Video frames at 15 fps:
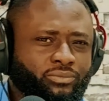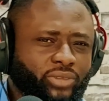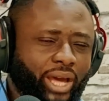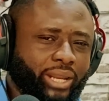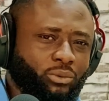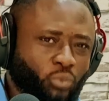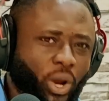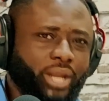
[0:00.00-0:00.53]

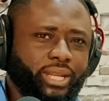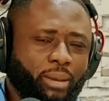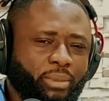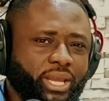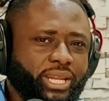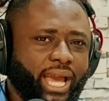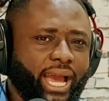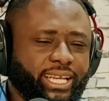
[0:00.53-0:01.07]
That when the
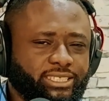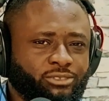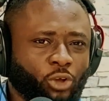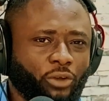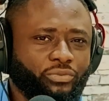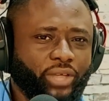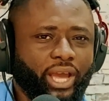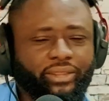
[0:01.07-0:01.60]
media is
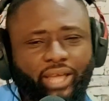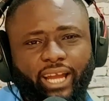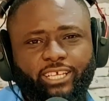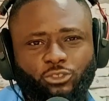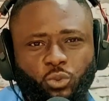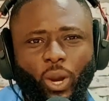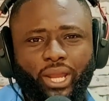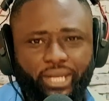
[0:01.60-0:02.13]
not there, that
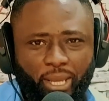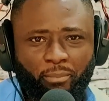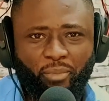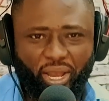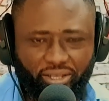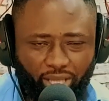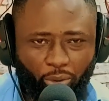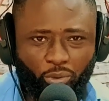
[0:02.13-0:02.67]
is when they
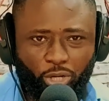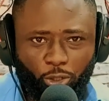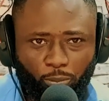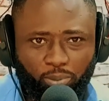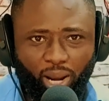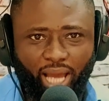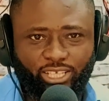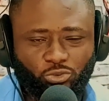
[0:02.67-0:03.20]
make the real
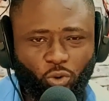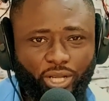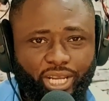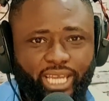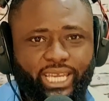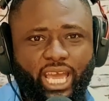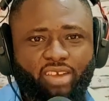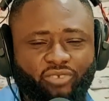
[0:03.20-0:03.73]
plans. What
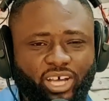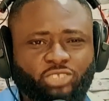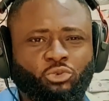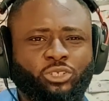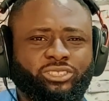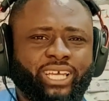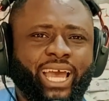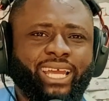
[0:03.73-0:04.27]
they gave us
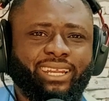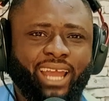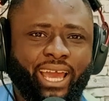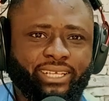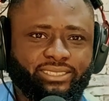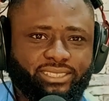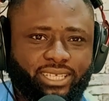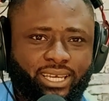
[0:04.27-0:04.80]
was the
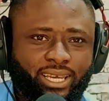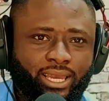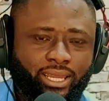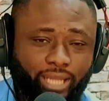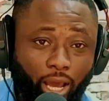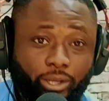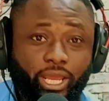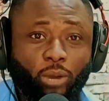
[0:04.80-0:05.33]
headlines.
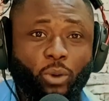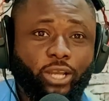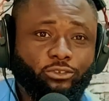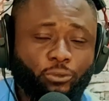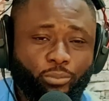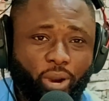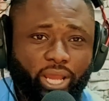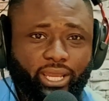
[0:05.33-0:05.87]
Now they are
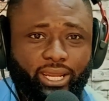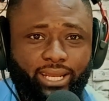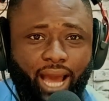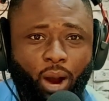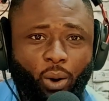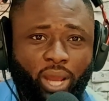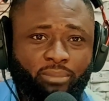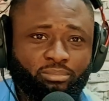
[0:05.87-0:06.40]
going to break it
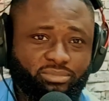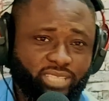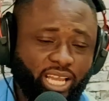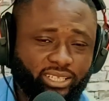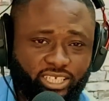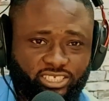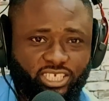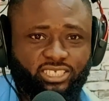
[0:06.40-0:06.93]
down and
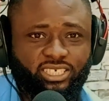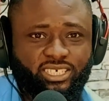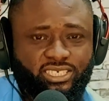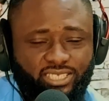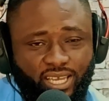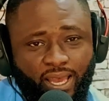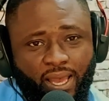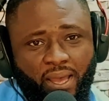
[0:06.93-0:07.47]
take
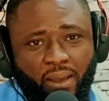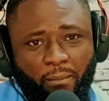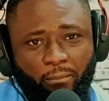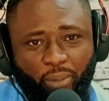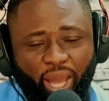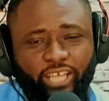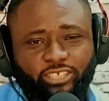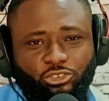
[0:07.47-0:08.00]
decisions
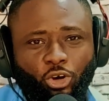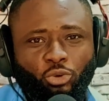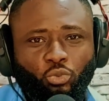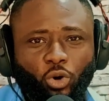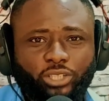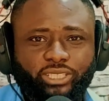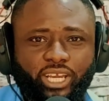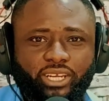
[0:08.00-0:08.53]
based on
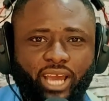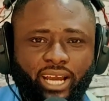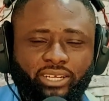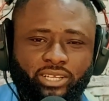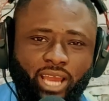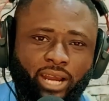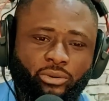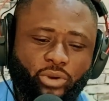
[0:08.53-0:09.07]
what they
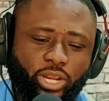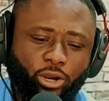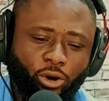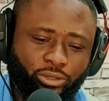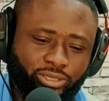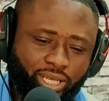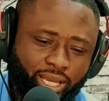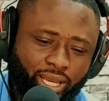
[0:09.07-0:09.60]
agree
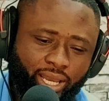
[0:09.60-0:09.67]
on.